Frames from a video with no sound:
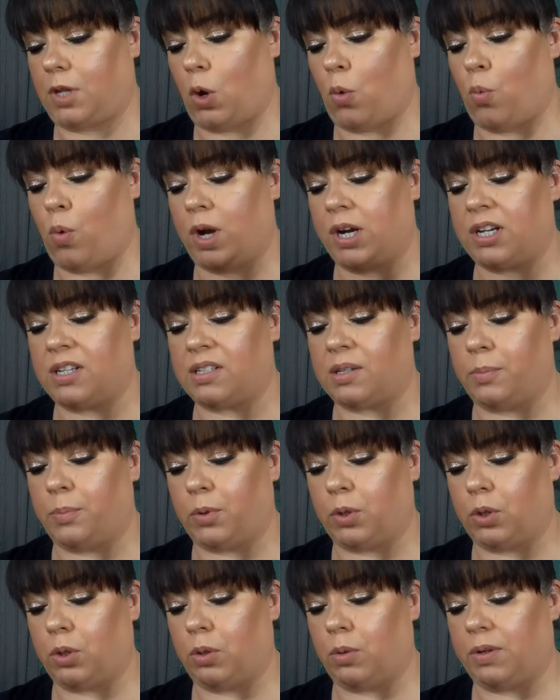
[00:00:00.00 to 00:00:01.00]
is a
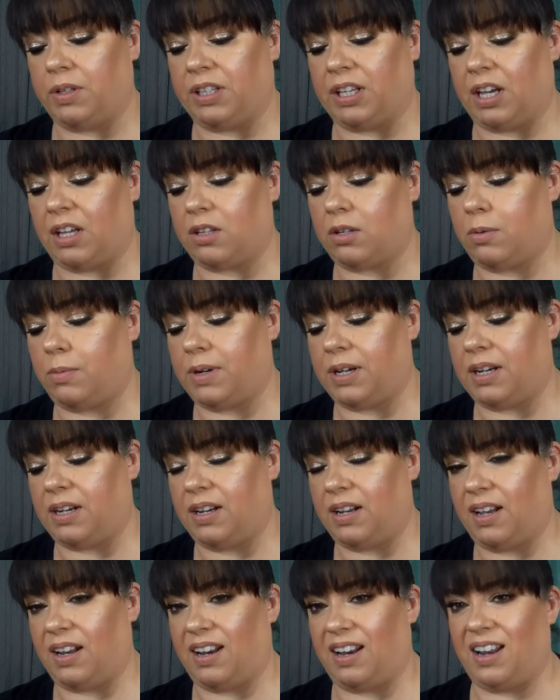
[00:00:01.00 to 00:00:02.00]
blue and the other one
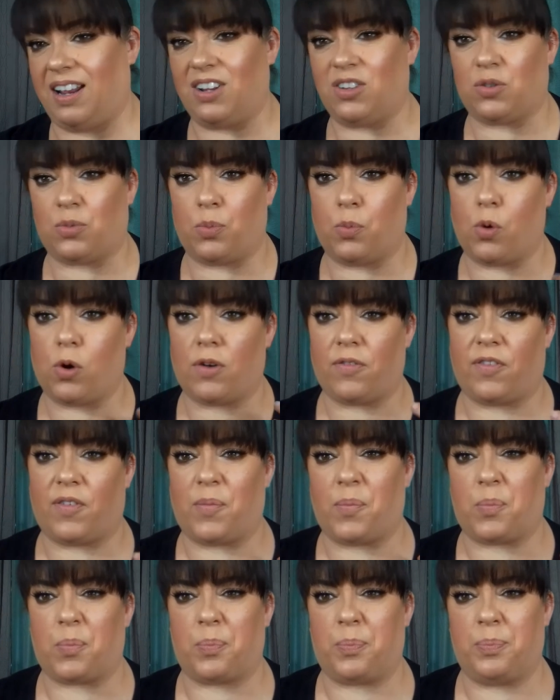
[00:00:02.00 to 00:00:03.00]
is more of a
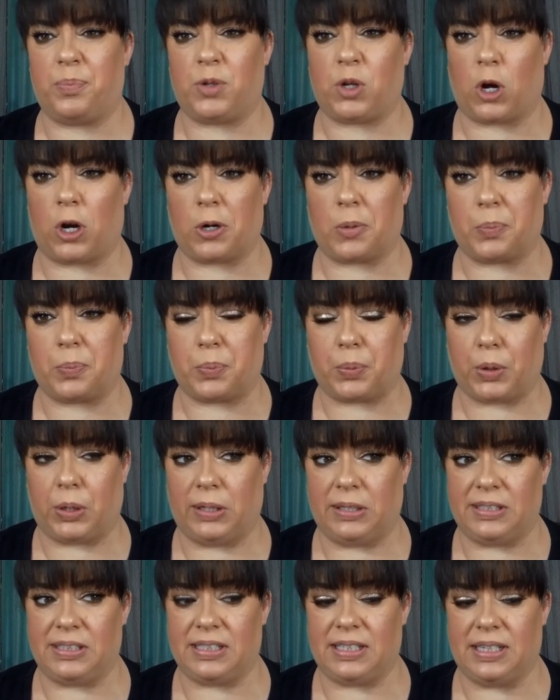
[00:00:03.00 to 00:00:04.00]
dark
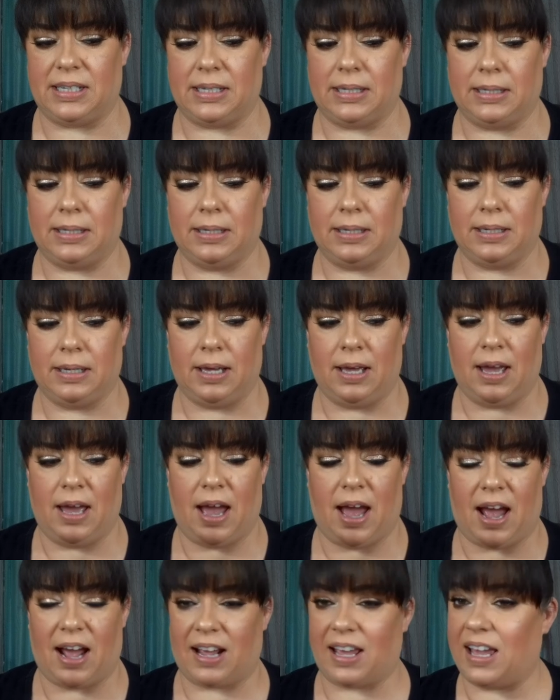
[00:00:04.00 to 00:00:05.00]
bronzy.
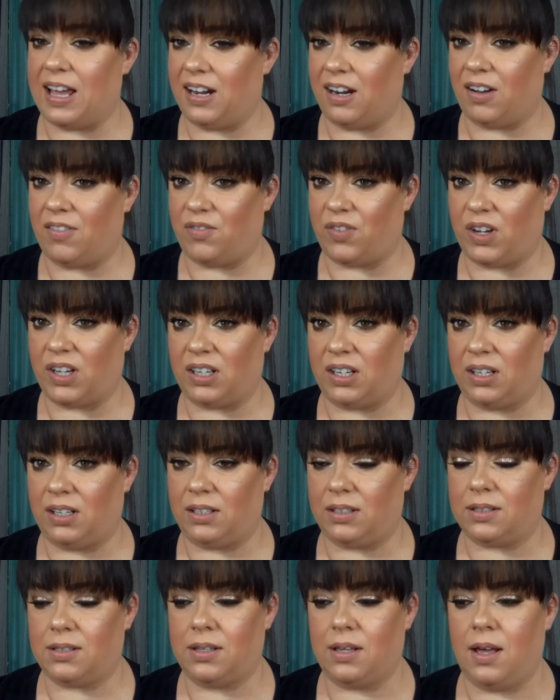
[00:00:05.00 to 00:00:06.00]
I cannot find
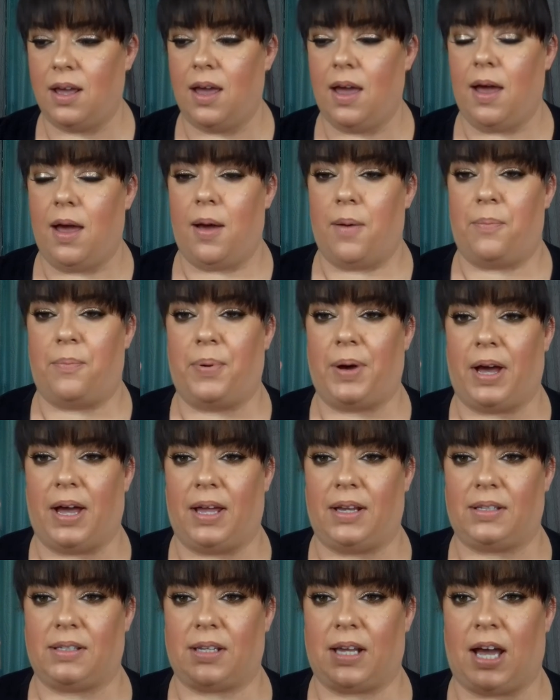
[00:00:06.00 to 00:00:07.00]
it.
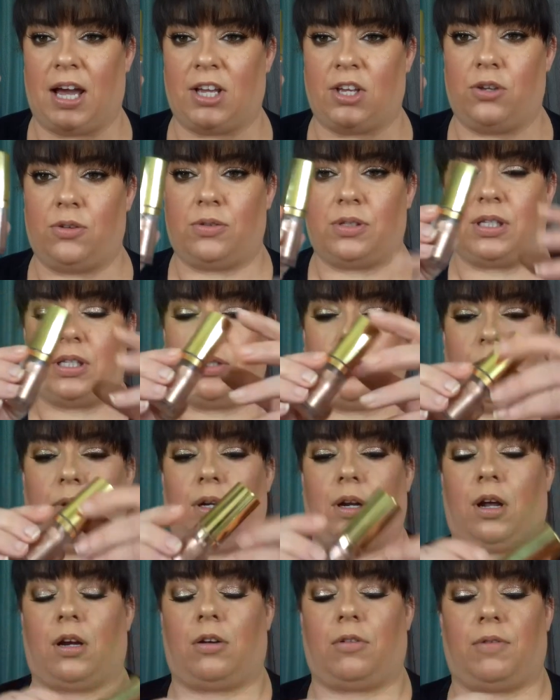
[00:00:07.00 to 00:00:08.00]
But I use this
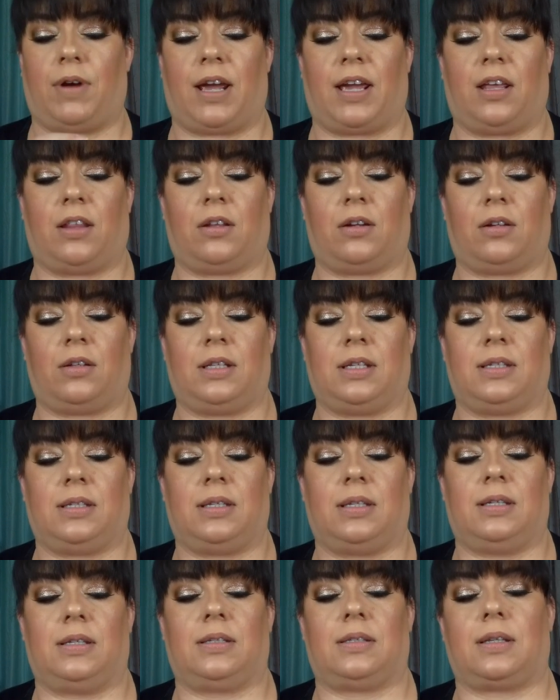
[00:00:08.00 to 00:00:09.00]
one on a regular. This
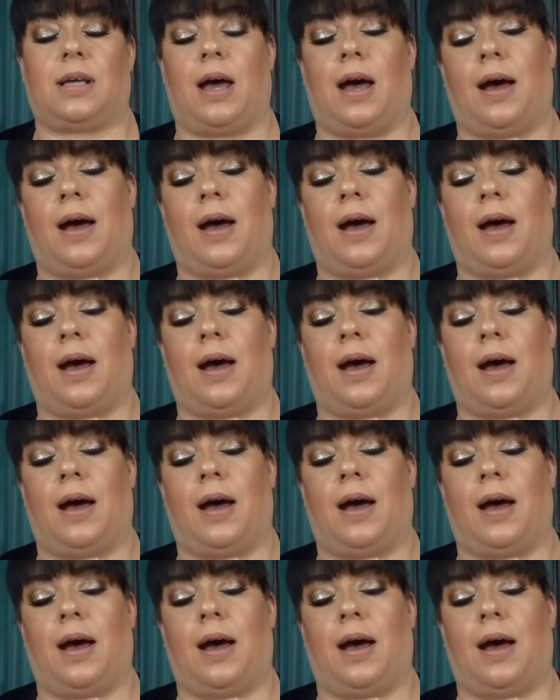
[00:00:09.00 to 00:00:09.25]
is